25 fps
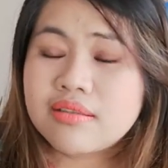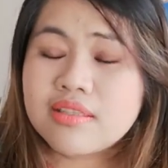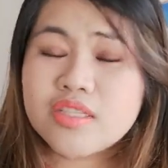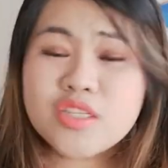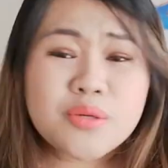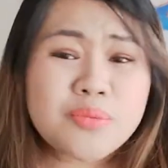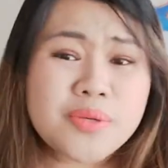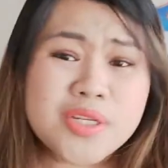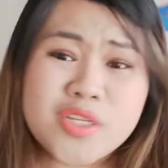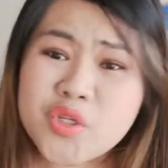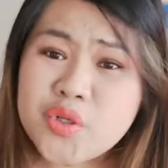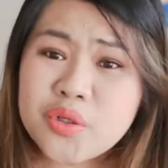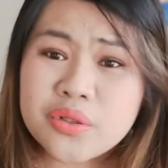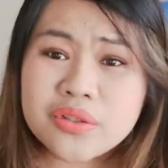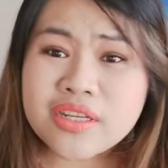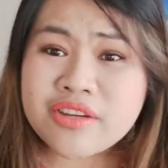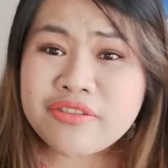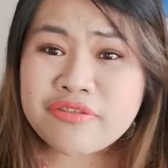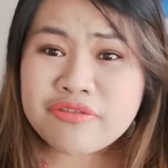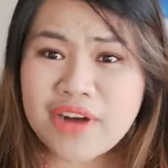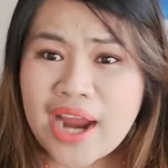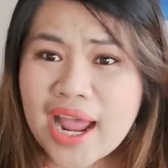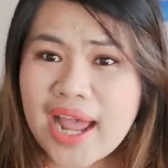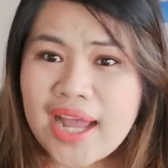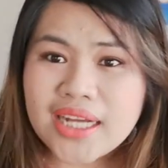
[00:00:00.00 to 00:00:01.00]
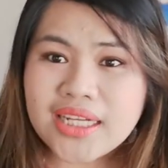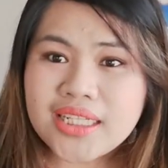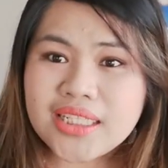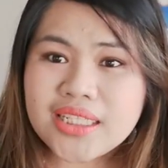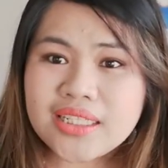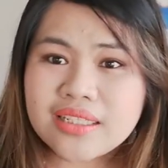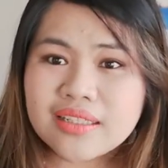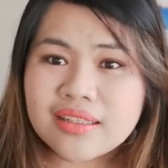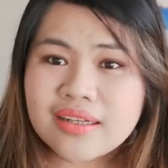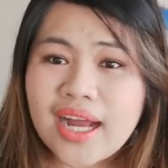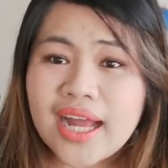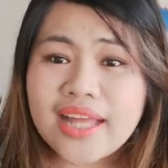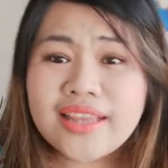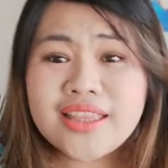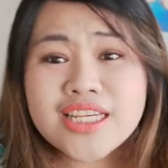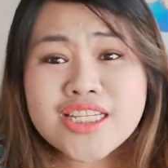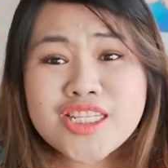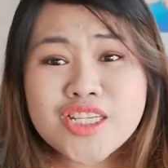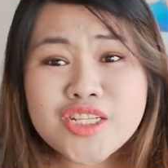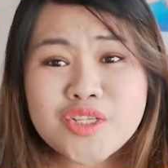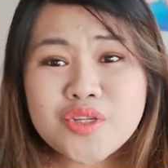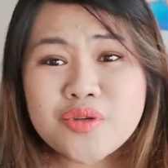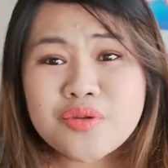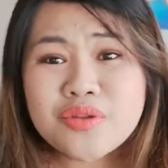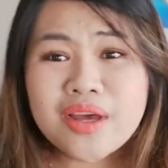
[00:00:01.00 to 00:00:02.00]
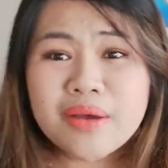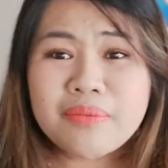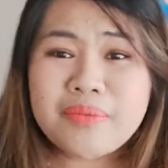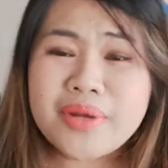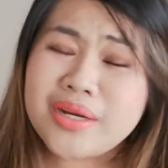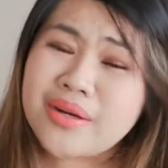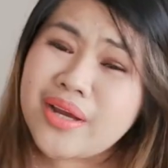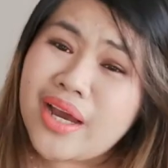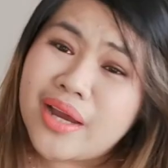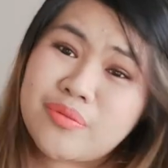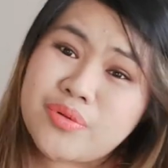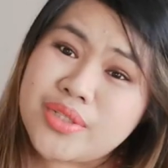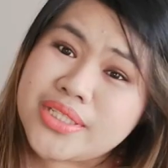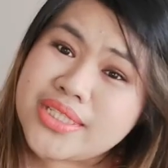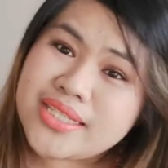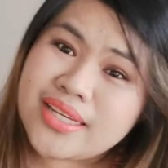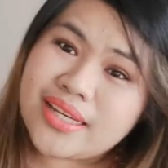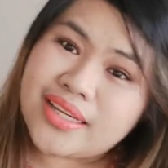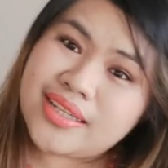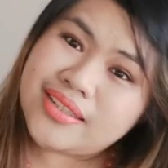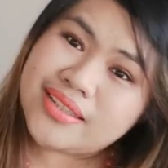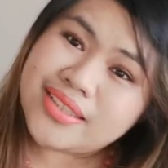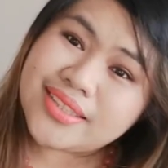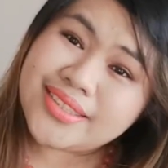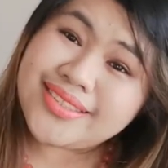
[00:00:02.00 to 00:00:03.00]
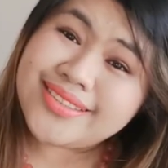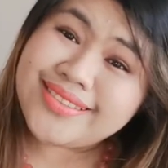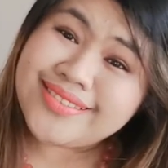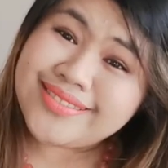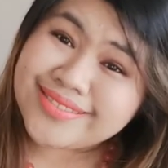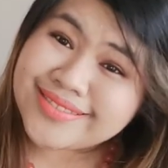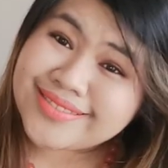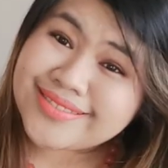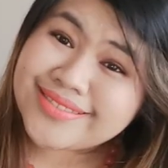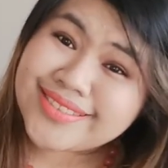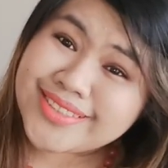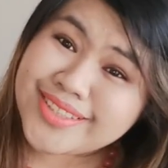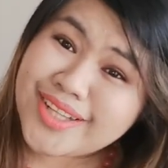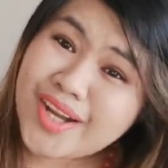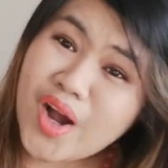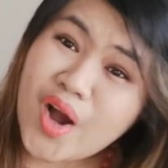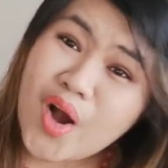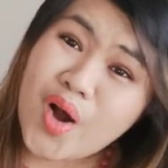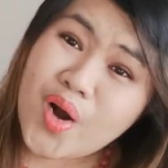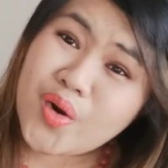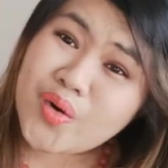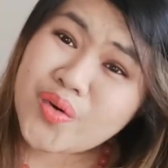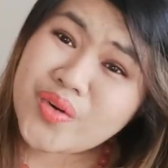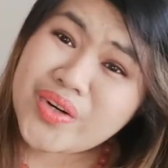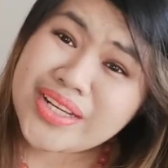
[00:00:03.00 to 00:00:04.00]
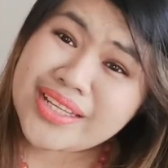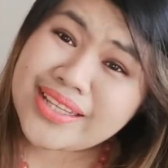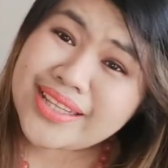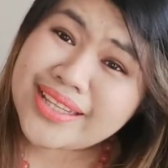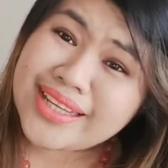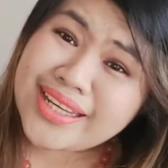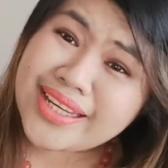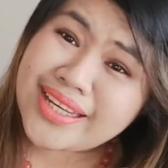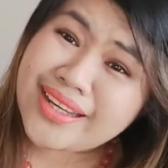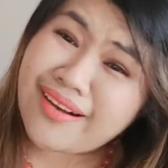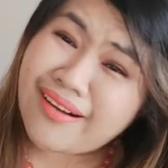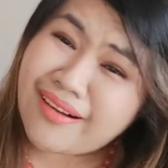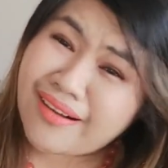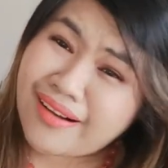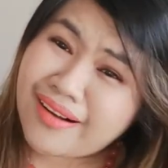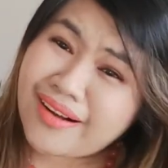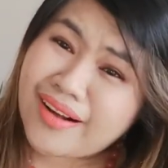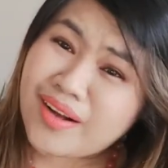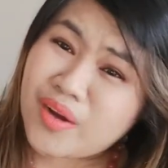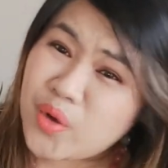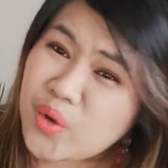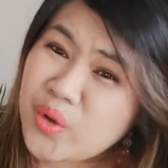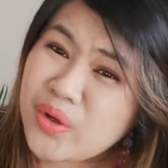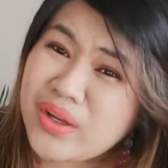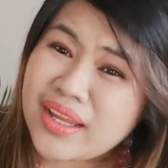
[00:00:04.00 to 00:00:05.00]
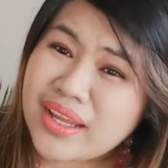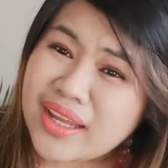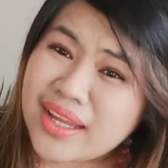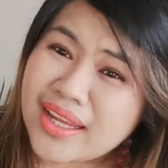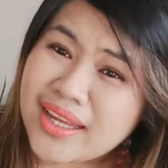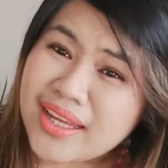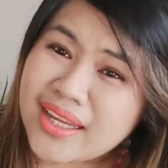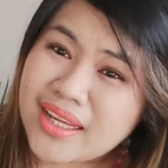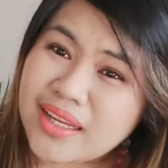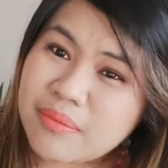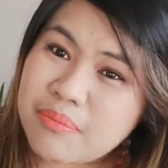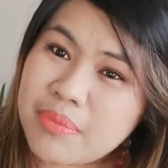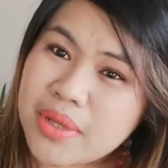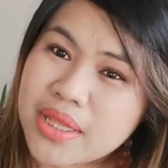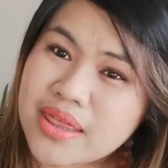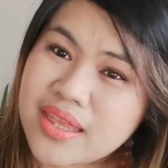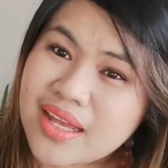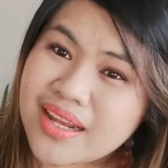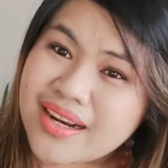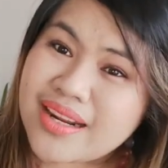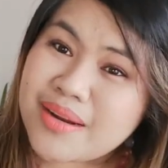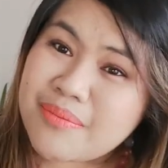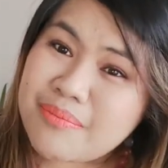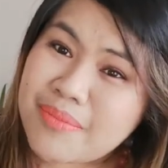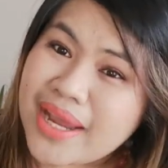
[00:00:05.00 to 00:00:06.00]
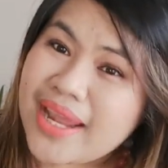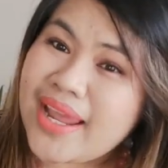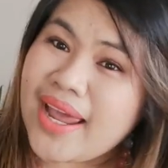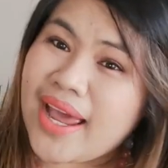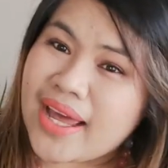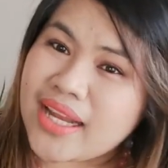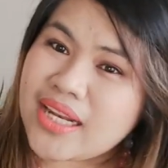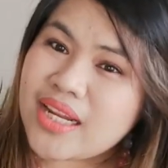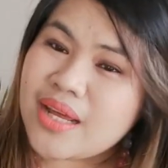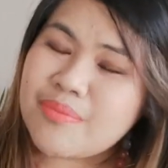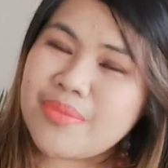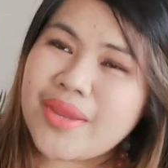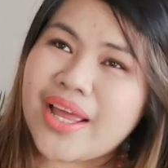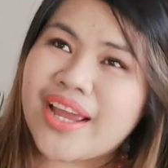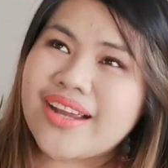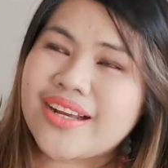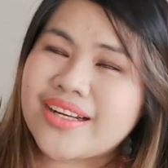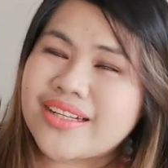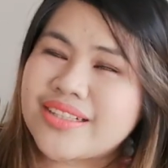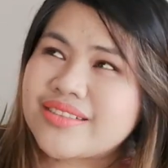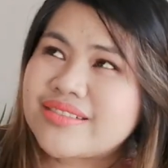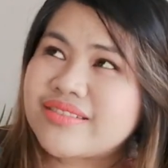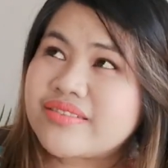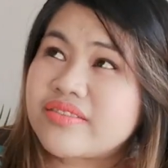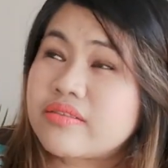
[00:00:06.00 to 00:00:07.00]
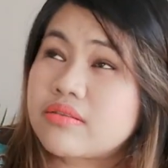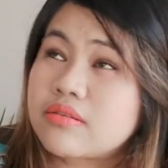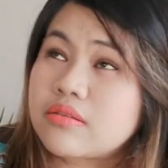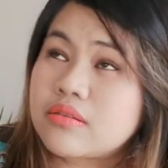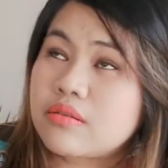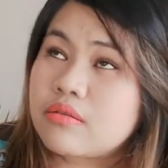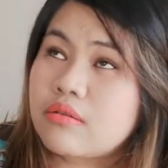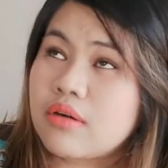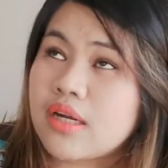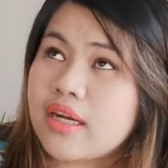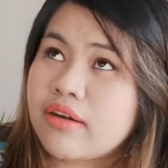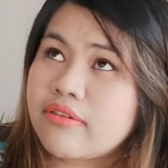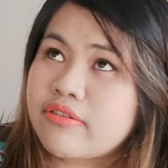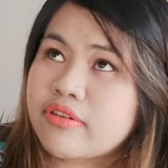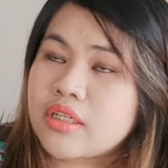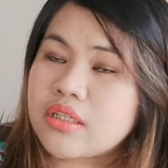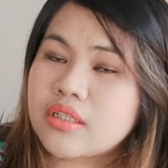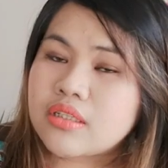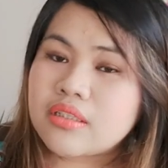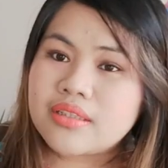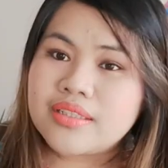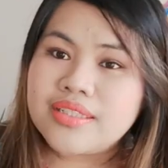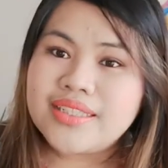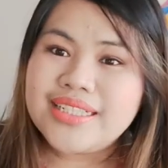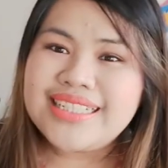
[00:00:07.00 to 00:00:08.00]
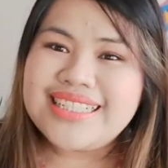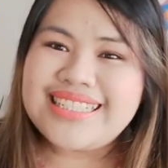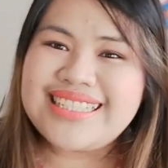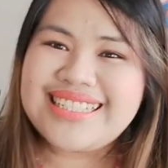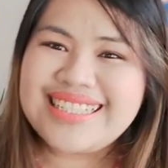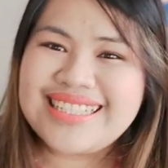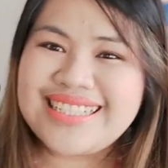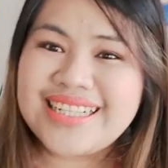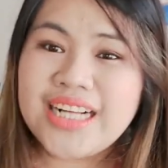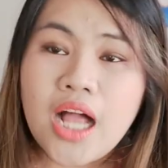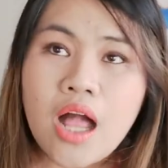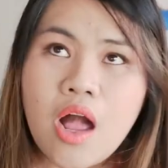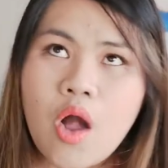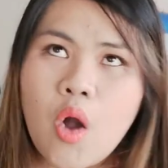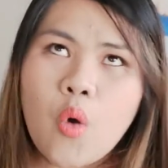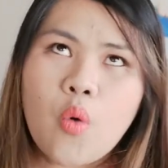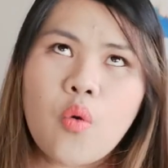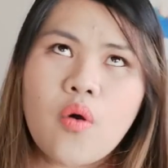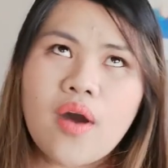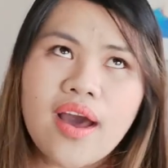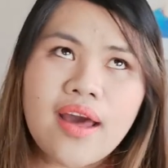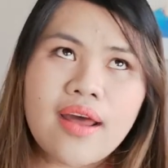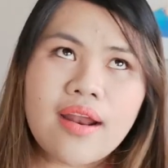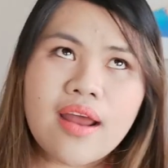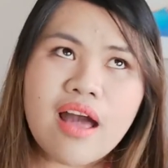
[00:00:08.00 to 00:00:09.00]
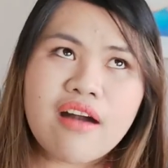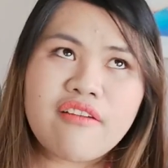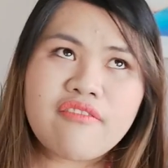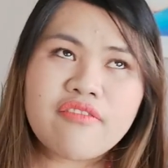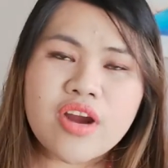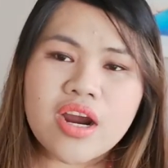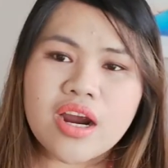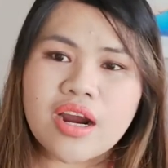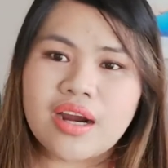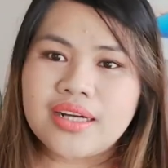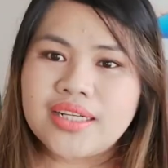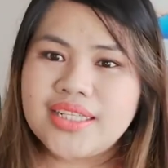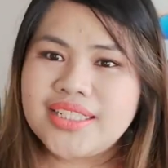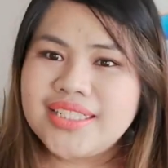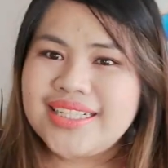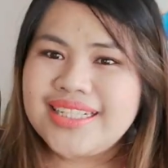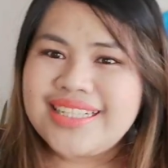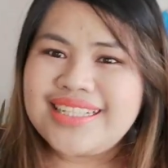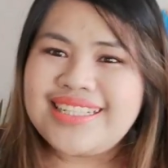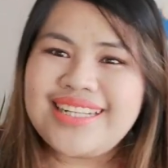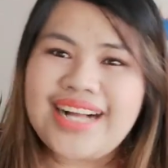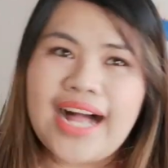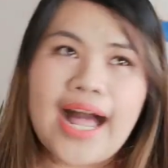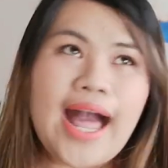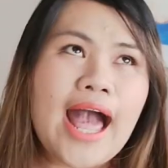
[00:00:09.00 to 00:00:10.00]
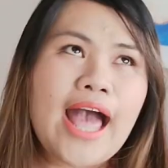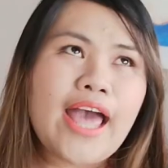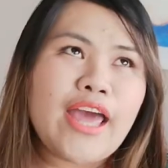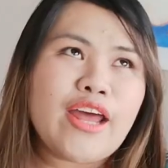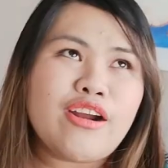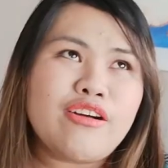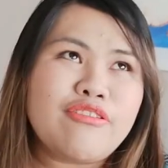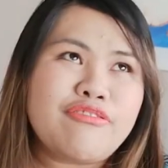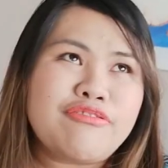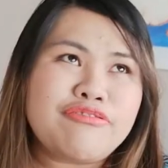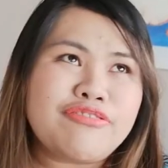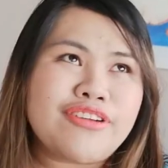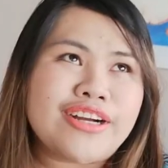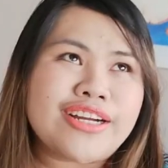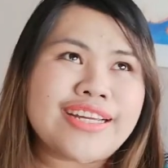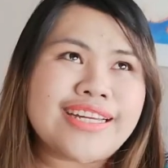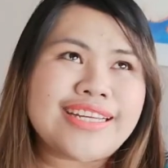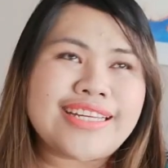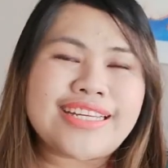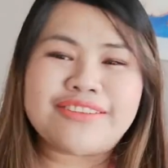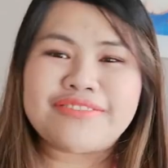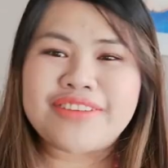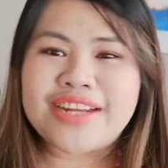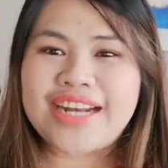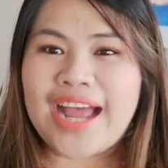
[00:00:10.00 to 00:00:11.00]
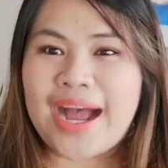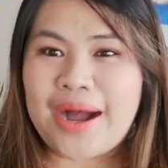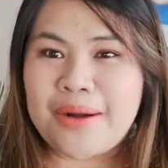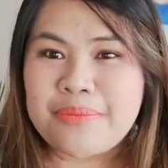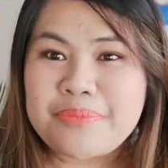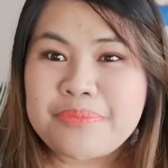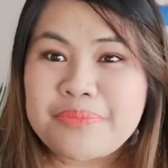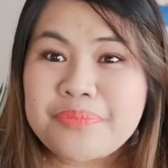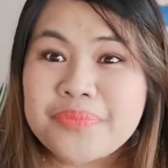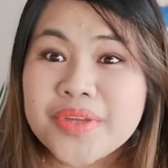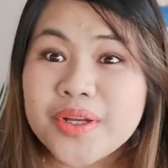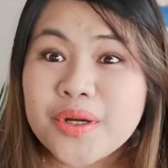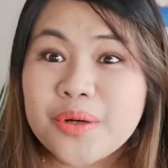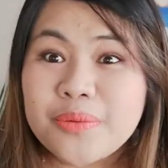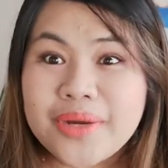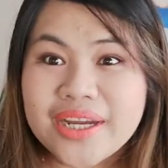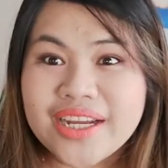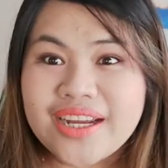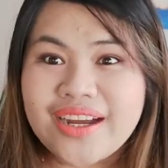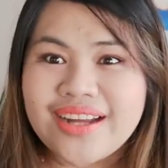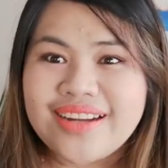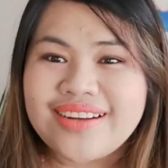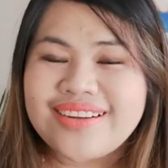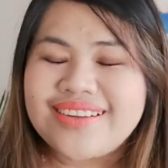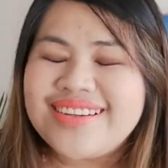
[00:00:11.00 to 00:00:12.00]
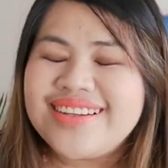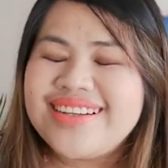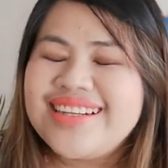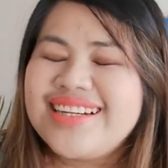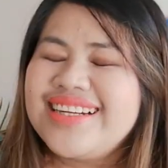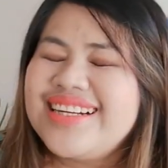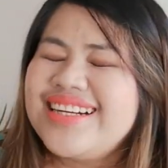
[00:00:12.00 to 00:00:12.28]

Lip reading: To be truly frank, I listen to them and I would say, oh really, oh okay. But then in my head, I'm like, whatever. Whatever, I don't fucking give a damn. Oh my God.